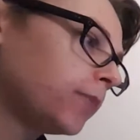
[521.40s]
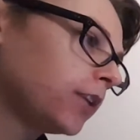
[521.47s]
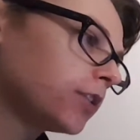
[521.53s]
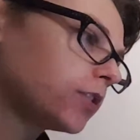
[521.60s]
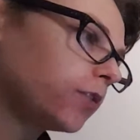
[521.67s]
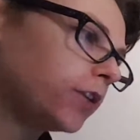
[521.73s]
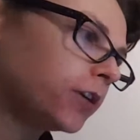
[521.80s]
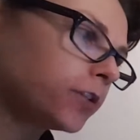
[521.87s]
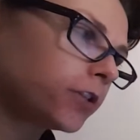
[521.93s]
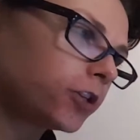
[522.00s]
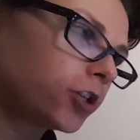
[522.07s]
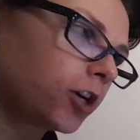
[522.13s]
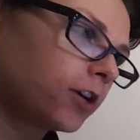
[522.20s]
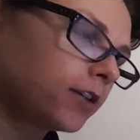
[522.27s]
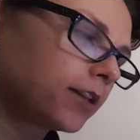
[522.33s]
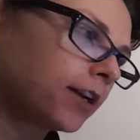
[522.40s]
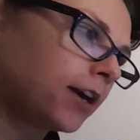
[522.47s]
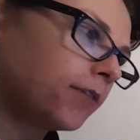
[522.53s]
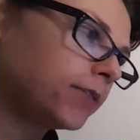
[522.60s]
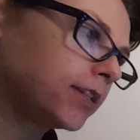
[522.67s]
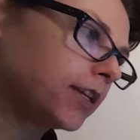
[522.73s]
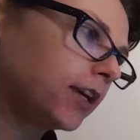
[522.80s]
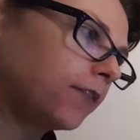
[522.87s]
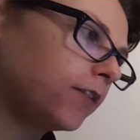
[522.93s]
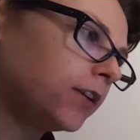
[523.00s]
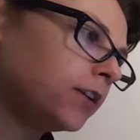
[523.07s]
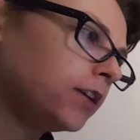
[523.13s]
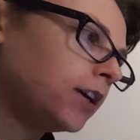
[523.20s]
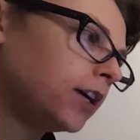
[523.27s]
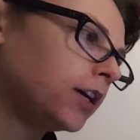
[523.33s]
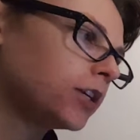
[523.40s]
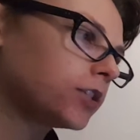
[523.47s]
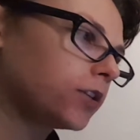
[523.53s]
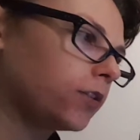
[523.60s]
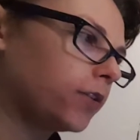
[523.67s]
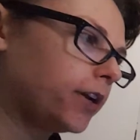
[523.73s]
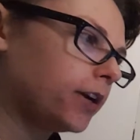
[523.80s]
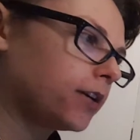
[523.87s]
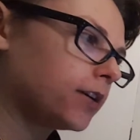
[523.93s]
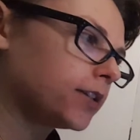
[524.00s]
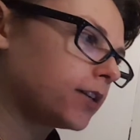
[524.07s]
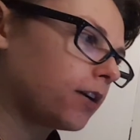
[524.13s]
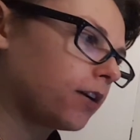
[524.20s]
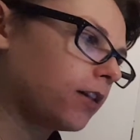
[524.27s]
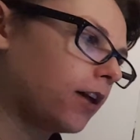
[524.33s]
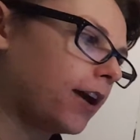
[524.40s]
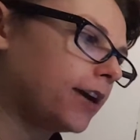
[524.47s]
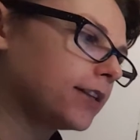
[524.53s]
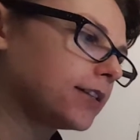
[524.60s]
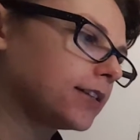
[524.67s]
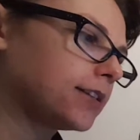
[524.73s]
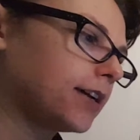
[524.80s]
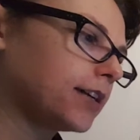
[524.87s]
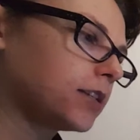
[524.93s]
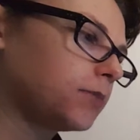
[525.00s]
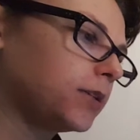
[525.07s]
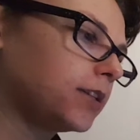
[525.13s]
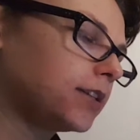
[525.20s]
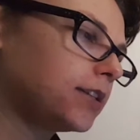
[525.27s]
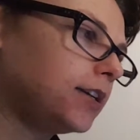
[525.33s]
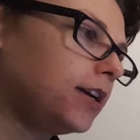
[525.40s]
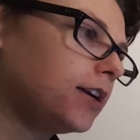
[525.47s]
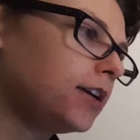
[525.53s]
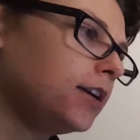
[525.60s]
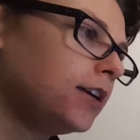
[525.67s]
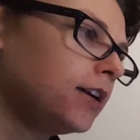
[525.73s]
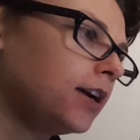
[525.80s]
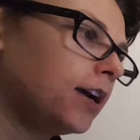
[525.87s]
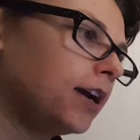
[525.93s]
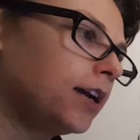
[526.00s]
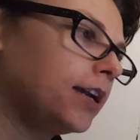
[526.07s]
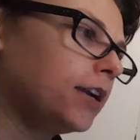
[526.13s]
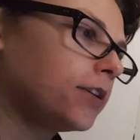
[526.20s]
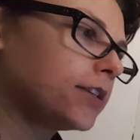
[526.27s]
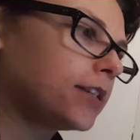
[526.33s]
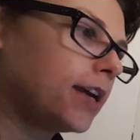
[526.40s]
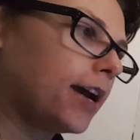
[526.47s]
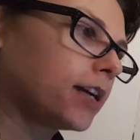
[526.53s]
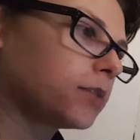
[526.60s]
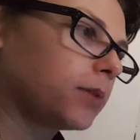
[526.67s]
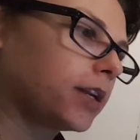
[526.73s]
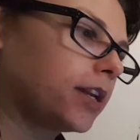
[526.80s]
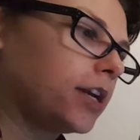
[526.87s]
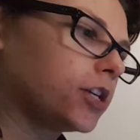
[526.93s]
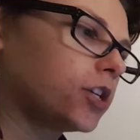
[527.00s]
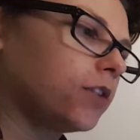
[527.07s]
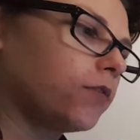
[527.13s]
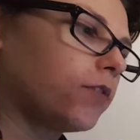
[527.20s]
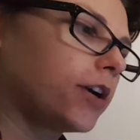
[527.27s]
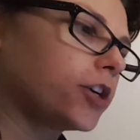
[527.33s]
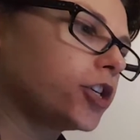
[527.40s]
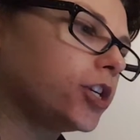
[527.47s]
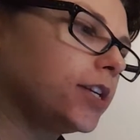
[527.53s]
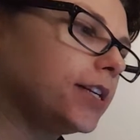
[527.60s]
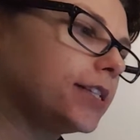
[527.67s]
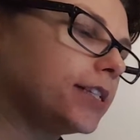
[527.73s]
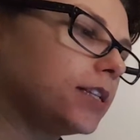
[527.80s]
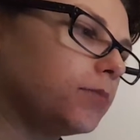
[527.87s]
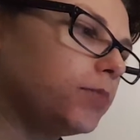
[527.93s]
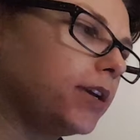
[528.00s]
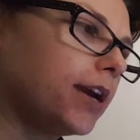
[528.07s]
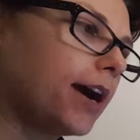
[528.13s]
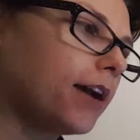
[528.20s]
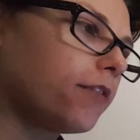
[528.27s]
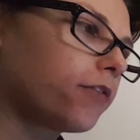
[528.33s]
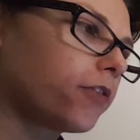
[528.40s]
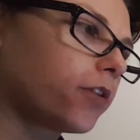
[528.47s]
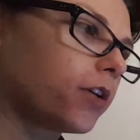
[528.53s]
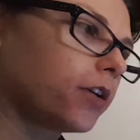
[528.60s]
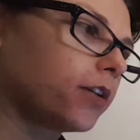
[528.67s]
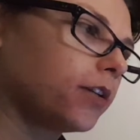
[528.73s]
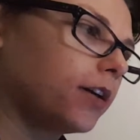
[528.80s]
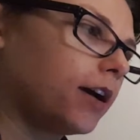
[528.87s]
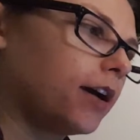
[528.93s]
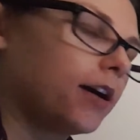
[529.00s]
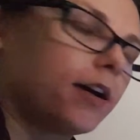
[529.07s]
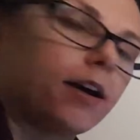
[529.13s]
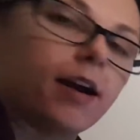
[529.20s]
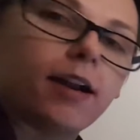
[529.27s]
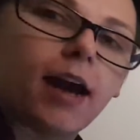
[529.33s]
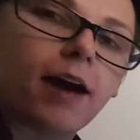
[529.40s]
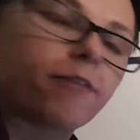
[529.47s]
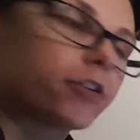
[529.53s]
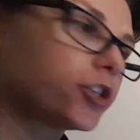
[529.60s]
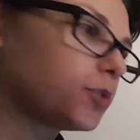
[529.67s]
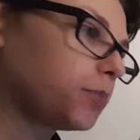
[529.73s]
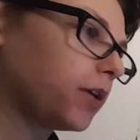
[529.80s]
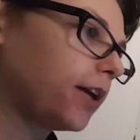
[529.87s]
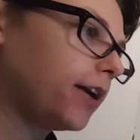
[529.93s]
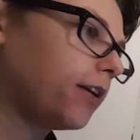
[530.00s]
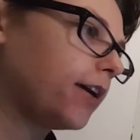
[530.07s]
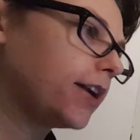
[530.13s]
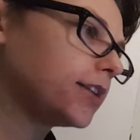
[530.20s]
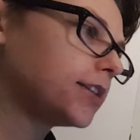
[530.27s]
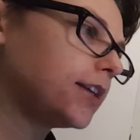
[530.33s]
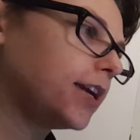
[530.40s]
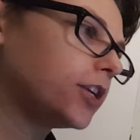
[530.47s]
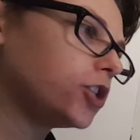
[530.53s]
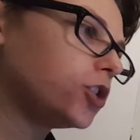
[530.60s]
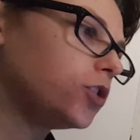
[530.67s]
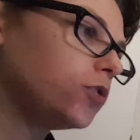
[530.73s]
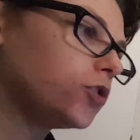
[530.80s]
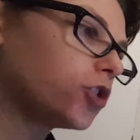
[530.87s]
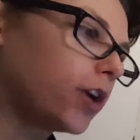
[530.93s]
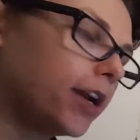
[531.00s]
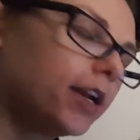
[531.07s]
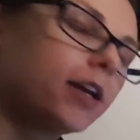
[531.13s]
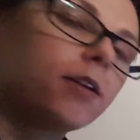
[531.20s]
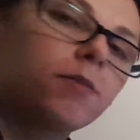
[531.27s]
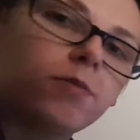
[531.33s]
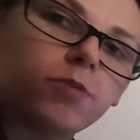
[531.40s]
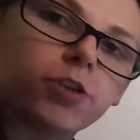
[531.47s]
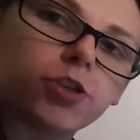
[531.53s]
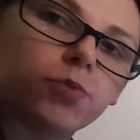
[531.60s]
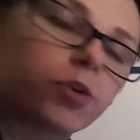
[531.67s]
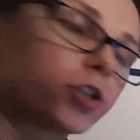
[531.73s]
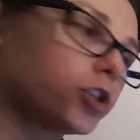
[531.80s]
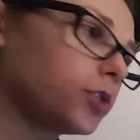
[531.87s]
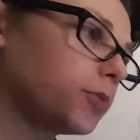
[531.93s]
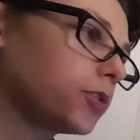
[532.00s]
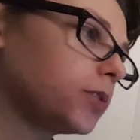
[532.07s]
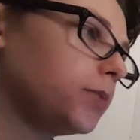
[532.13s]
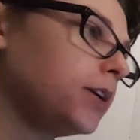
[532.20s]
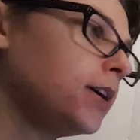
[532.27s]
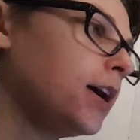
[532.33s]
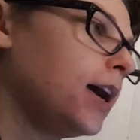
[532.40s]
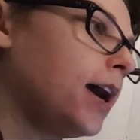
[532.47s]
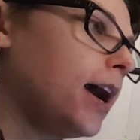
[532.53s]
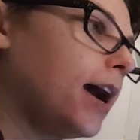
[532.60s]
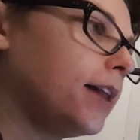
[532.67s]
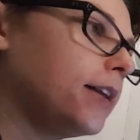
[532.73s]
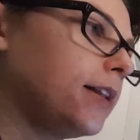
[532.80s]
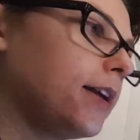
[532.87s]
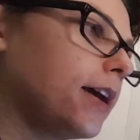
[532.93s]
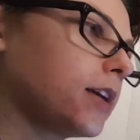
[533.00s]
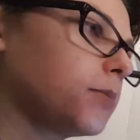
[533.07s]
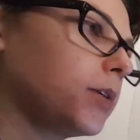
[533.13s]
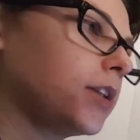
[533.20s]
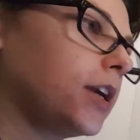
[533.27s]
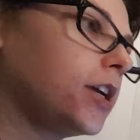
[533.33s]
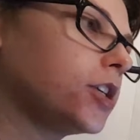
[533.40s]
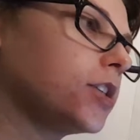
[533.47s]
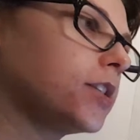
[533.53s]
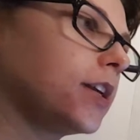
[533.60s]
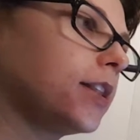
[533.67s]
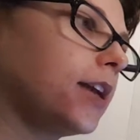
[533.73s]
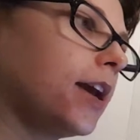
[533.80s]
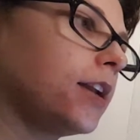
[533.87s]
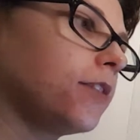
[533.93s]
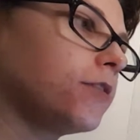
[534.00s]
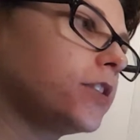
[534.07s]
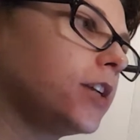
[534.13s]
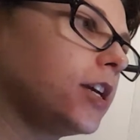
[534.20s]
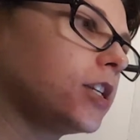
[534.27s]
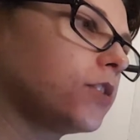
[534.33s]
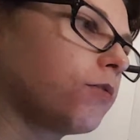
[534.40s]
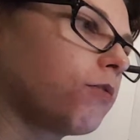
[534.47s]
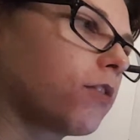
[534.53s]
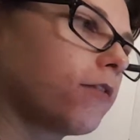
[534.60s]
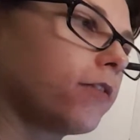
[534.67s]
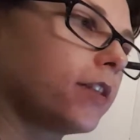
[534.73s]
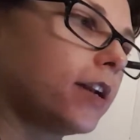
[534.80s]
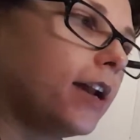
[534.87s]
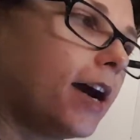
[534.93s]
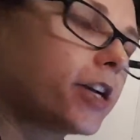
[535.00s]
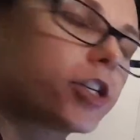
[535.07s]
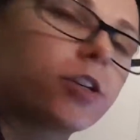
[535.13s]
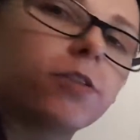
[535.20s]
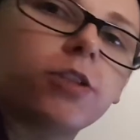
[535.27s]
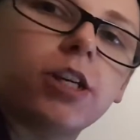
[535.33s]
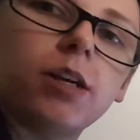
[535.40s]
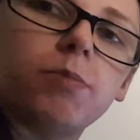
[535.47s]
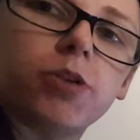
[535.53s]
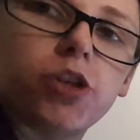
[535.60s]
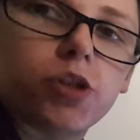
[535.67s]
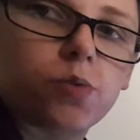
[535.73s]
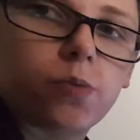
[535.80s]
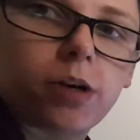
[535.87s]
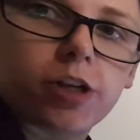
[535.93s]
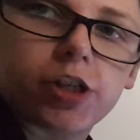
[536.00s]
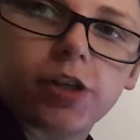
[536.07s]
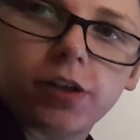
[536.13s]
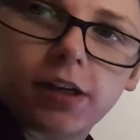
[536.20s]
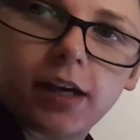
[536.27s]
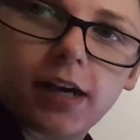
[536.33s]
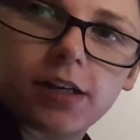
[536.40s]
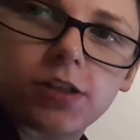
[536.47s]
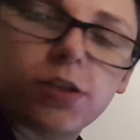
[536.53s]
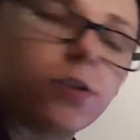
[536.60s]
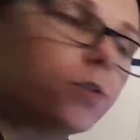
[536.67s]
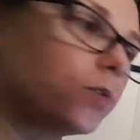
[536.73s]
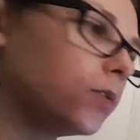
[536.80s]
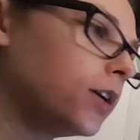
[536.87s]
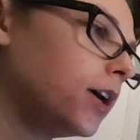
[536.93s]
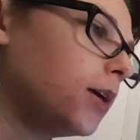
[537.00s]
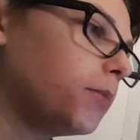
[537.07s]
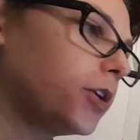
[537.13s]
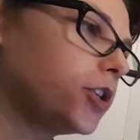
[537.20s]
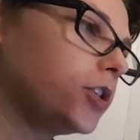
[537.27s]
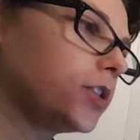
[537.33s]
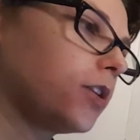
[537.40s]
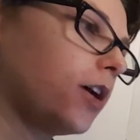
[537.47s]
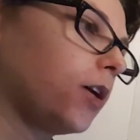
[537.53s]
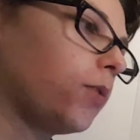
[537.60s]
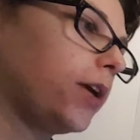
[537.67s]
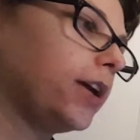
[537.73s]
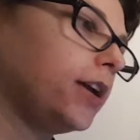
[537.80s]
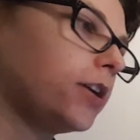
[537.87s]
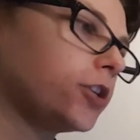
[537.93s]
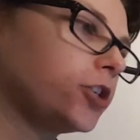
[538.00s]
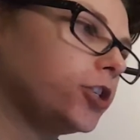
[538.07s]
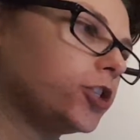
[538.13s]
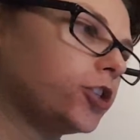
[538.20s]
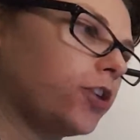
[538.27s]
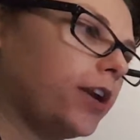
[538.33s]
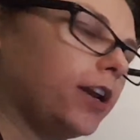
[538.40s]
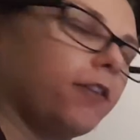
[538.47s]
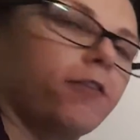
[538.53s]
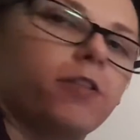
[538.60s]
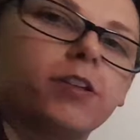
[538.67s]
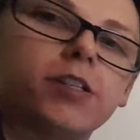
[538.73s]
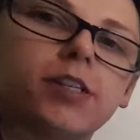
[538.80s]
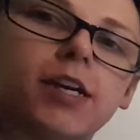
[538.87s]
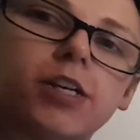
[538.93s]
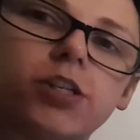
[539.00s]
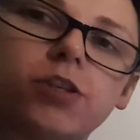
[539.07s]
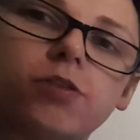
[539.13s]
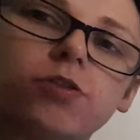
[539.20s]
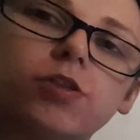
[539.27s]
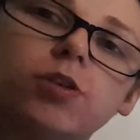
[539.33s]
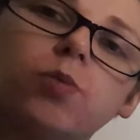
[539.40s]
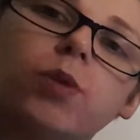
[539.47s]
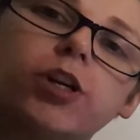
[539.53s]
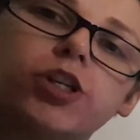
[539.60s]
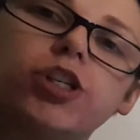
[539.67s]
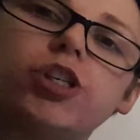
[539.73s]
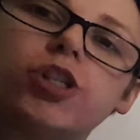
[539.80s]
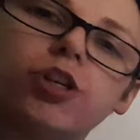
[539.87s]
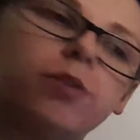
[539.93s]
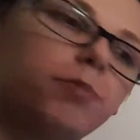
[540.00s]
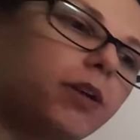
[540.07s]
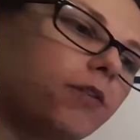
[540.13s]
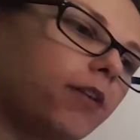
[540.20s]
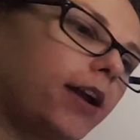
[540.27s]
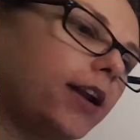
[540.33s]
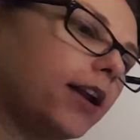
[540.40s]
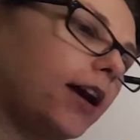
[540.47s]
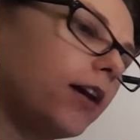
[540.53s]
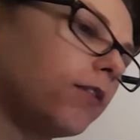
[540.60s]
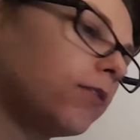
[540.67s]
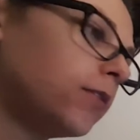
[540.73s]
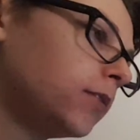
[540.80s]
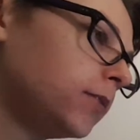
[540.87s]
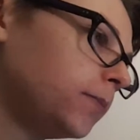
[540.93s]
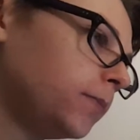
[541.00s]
So here's the chart that I was given. So here is our client's assessments here. Here's the expectation of where she needs to be at for an average player at stage 2 training, which is where she's supposed to be. And then the expectations at the end of stage 4 for the national team, which is where she'll get to. But she's not quite here. She's training for the stage 2. So where she should be right now.